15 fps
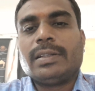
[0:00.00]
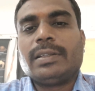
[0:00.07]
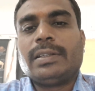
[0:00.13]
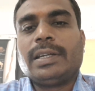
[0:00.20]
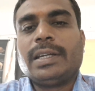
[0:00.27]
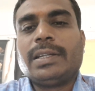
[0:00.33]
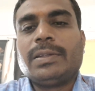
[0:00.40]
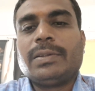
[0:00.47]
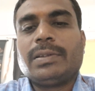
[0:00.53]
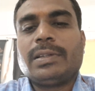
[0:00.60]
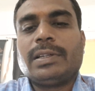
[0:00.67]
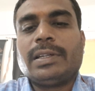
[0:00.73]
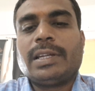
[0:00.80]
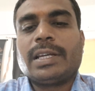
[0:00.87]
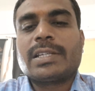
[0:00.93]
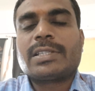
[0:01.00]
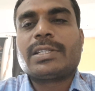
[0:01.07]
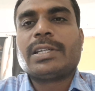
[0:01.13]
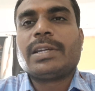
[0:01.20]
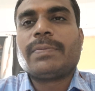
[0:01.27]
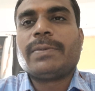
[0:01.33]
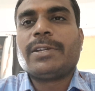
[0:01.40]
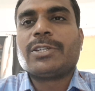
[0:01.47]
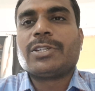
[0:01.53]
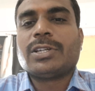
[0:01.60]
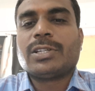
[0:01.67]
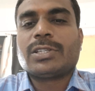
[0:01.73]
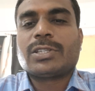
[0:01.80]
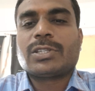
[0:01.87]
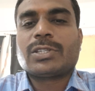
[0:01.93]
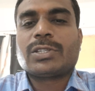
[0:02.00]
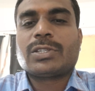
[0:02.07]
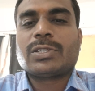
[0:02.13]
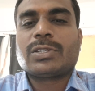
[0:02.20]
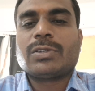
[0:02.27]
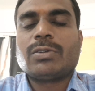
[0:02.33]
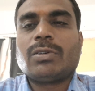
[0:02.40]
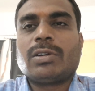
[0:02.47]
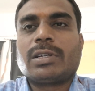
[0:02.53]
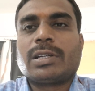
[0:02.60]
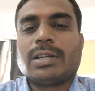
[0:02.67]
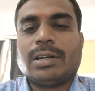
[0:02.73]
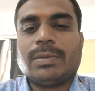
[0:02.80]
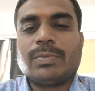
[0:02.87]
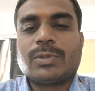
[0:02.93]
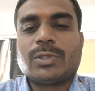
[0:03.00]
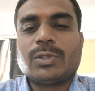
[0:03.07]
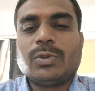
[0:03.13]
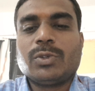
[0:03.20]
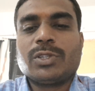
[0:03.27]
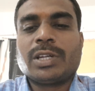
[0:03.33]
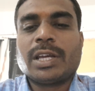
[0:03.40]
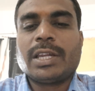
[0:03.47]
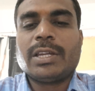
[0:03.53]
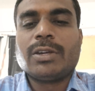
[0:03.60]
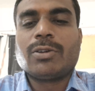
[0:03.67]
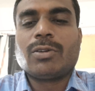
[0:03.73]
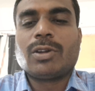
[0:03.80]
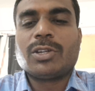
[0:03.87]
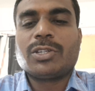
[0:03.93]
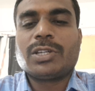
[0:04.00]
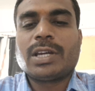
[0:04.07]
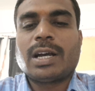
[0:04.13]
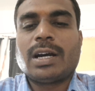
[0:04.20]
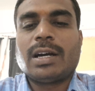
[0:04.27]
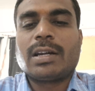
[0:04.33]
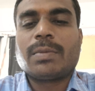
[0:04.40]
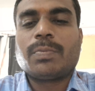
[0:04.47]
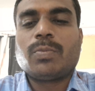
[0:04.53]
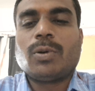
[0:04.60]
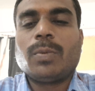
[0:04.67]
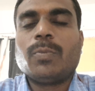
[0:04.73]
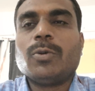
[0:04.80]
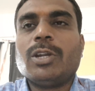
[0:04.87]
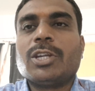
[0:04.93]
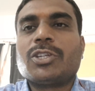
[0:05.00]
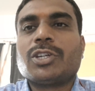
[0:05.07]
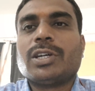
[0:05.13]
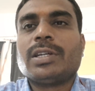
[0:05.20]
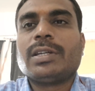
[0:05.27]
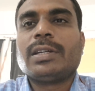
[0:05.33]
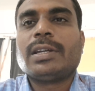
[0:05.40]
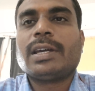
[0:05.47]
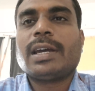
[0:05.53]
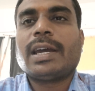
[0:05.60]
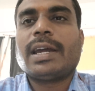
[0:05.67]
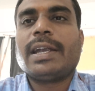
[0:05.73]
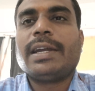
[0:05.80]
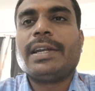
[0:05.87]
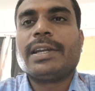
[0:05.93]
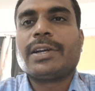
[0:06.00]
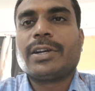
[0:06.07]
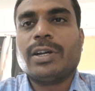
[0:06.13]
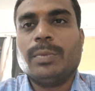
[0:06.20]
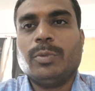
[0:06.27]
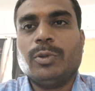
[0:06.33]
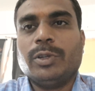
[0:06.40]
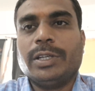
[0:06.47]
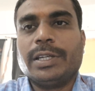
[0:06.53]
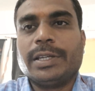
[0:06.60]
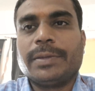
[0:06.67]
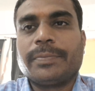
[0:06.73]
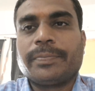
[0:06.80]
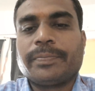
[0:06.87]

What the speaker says: Then next definitions or terms used in ecology are population and community.